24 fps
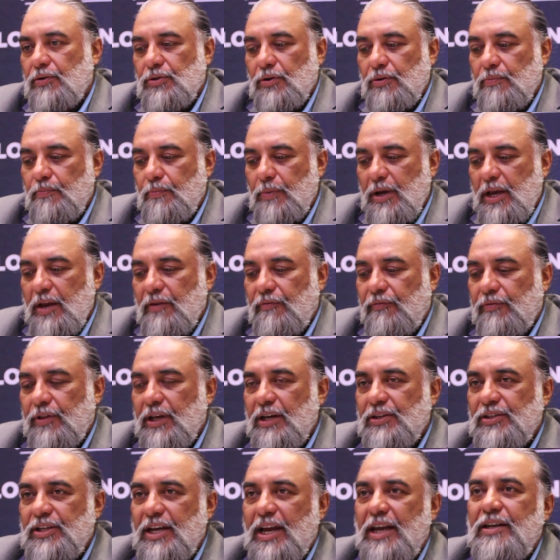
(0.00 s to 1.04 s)
So if
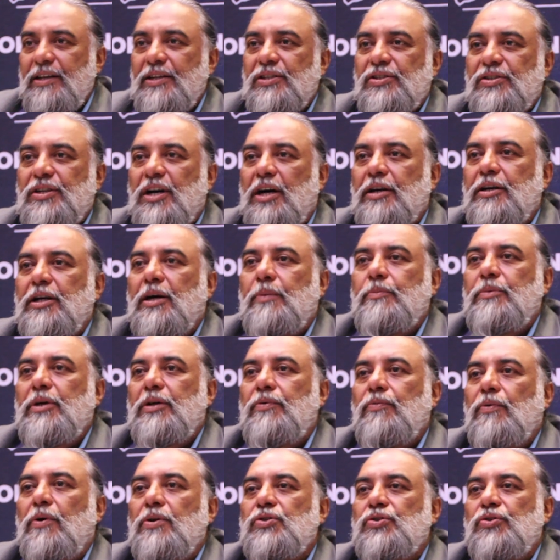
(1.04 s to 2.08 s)
there's any startup
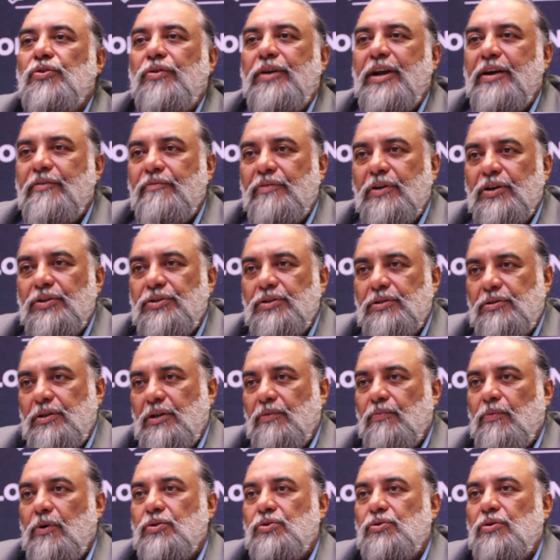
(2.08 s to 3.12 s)
that wants to leverage it
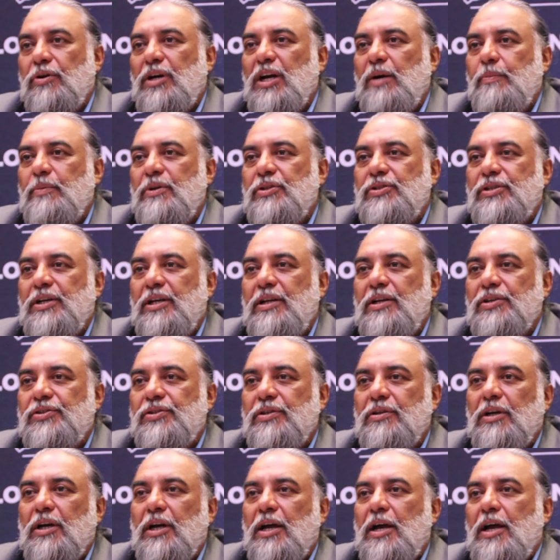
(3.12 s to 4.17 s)
and wants to come and say,
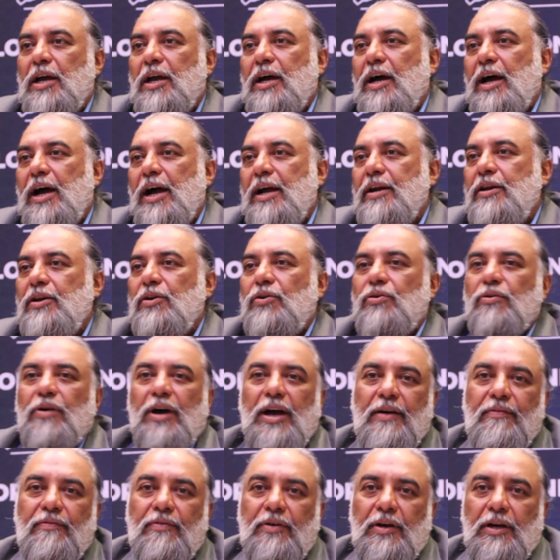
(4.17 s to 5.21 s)
listen, I need to
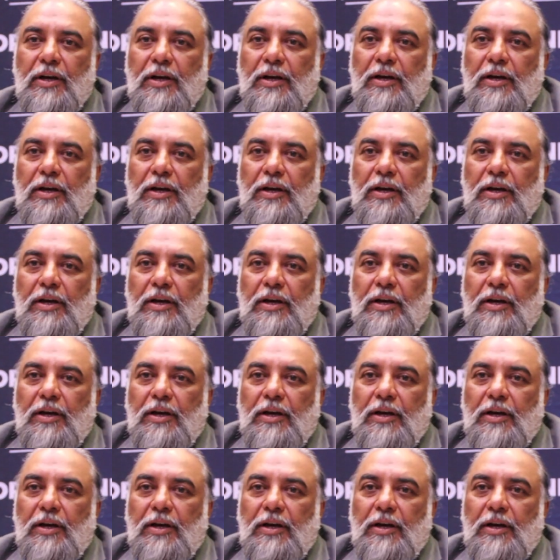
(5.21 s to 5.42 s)
have